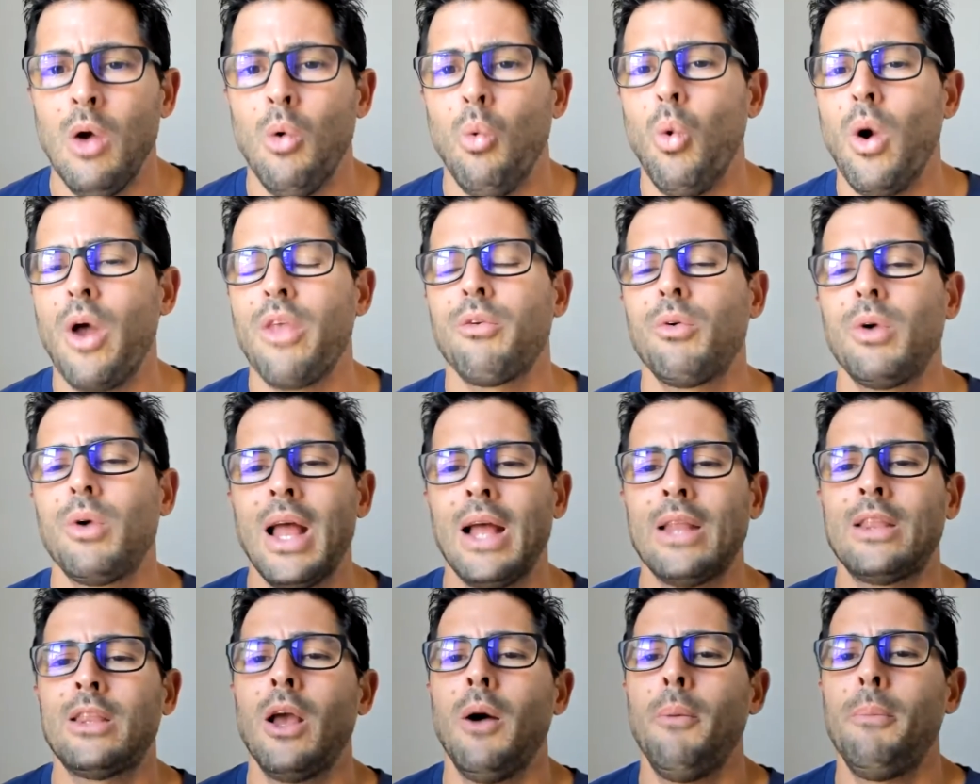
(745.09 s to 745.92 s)
Whether or
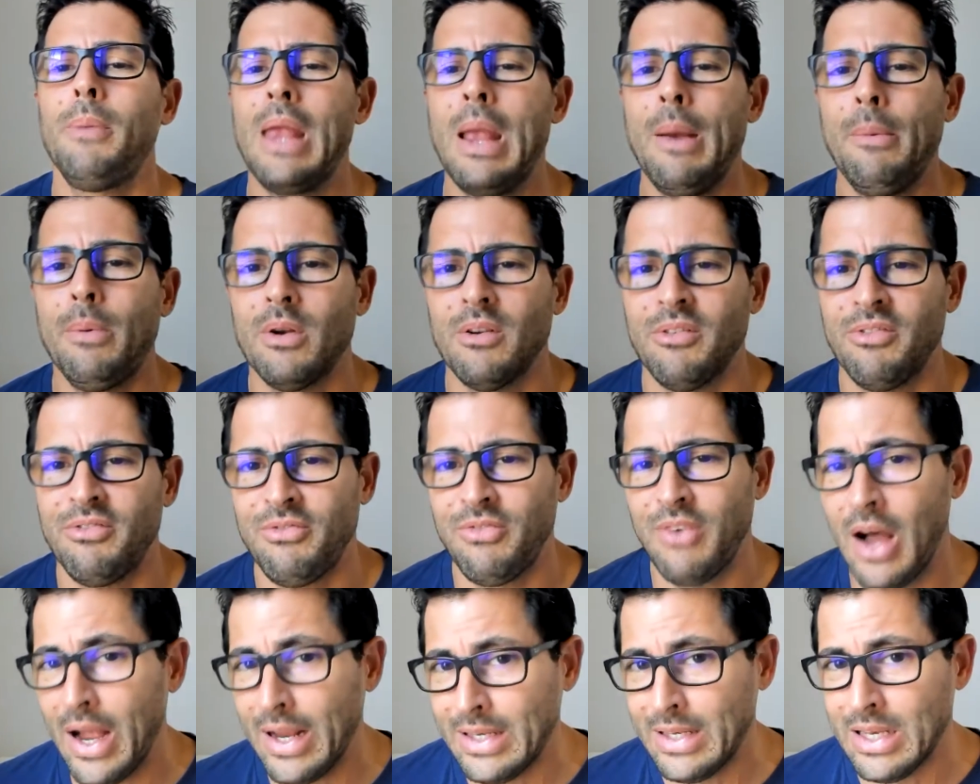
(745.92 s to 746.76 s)
not they'll be able to
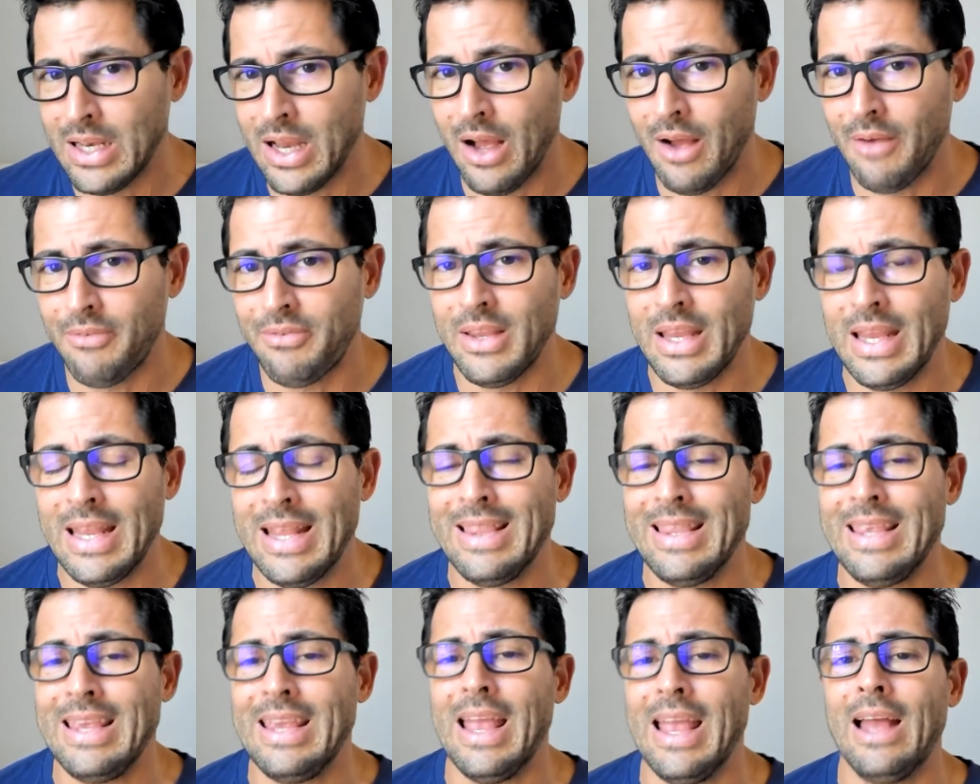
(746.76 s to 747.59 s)
find enough
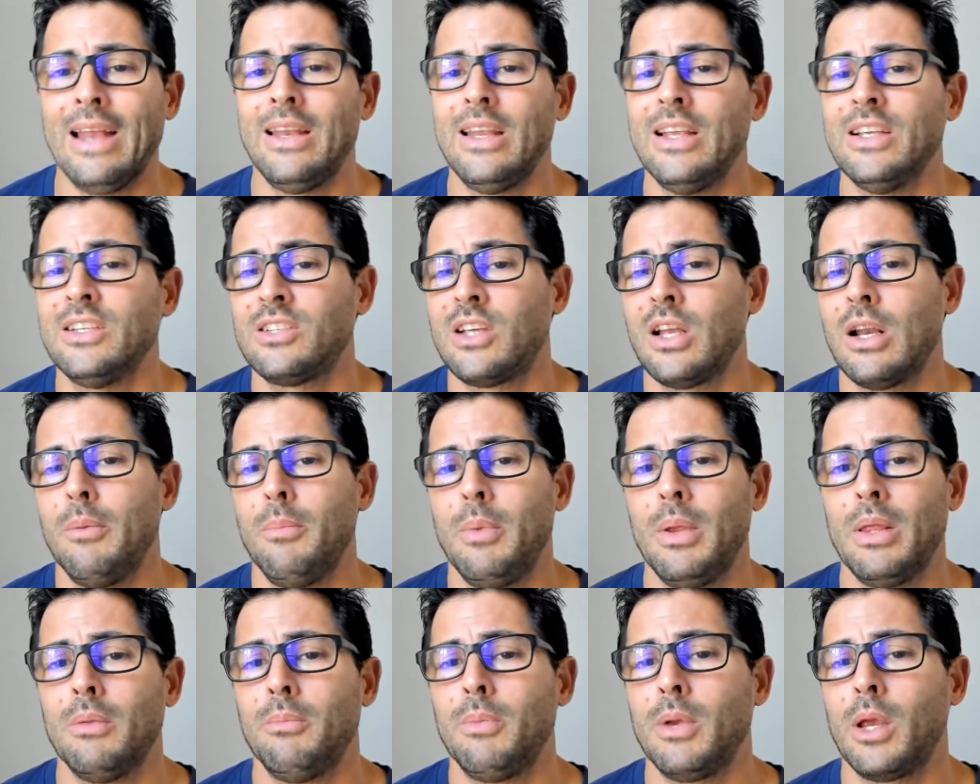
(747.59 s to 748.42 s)
in the end is going to
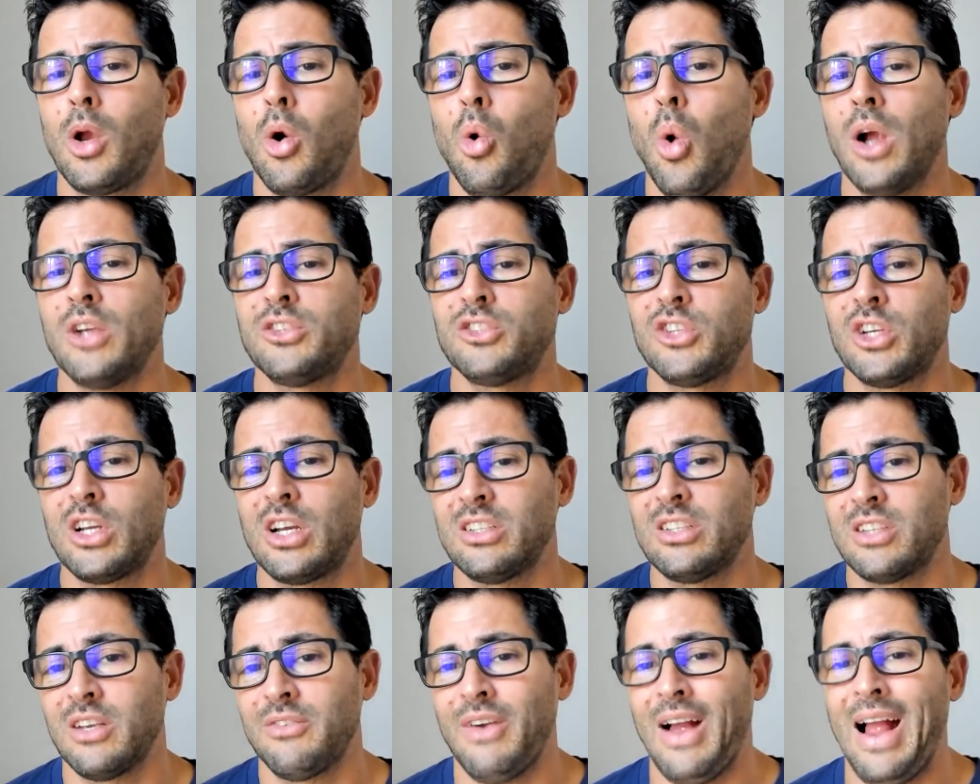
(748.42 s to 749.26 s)
be the big question,
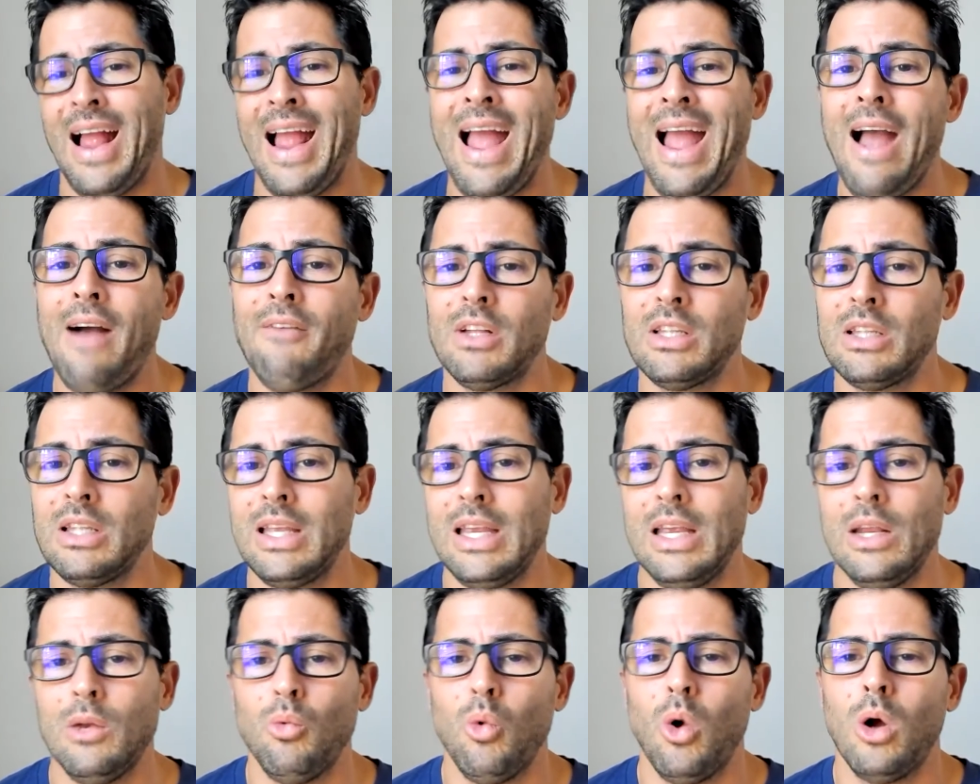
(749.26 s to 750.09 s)
because if I have a
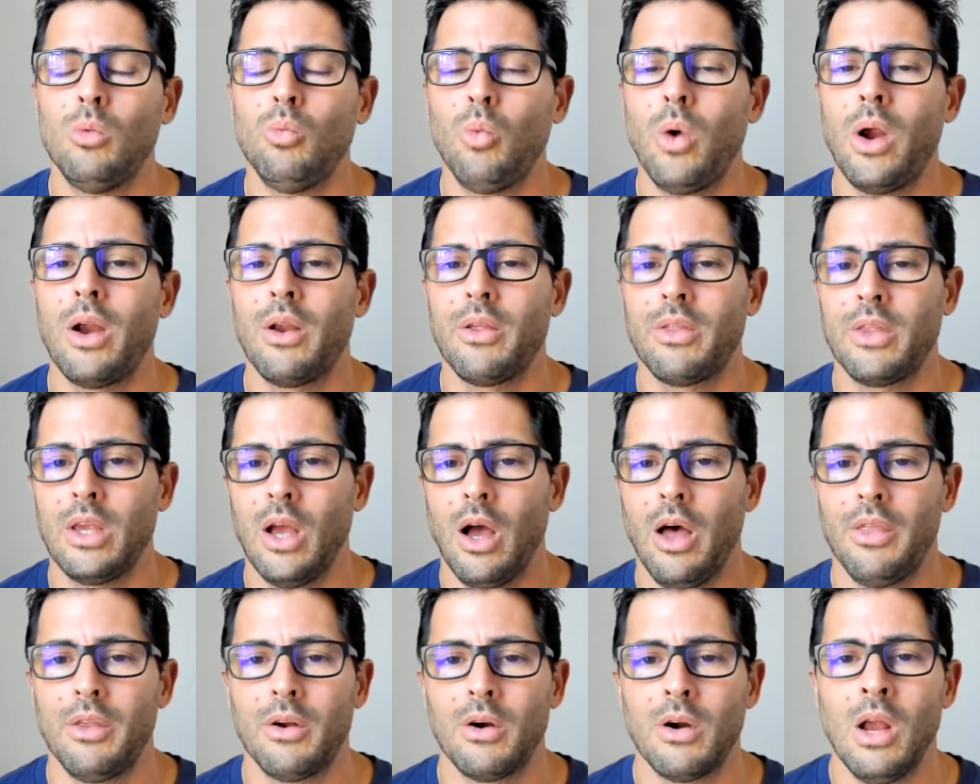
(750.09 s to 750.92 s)
lean one way or the
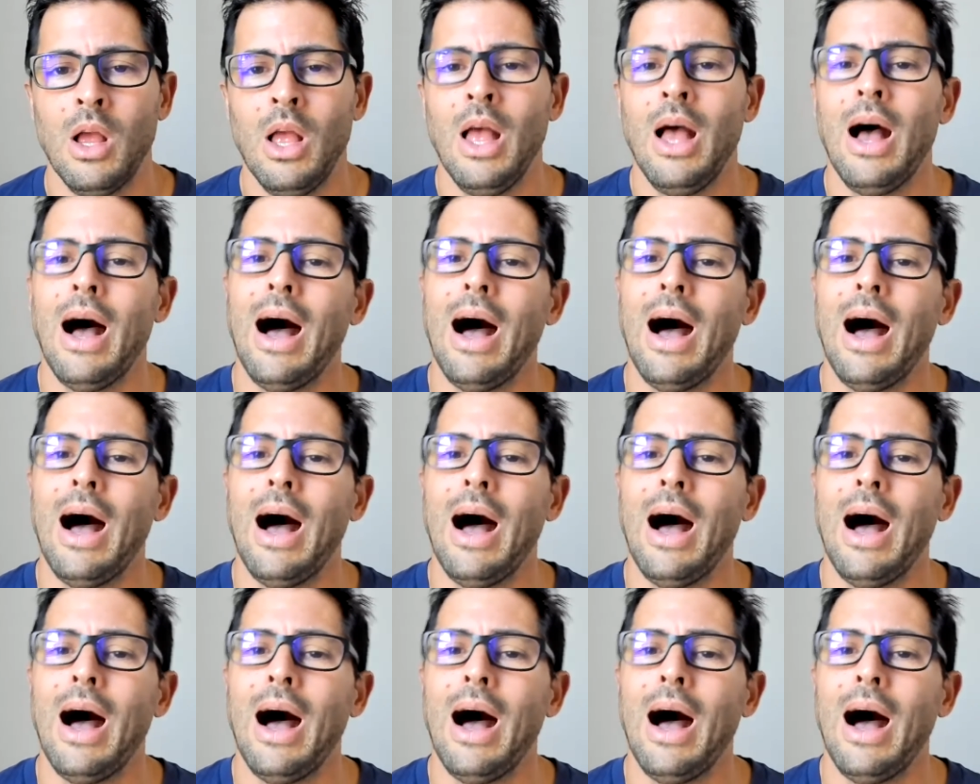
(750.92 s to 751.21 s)
other,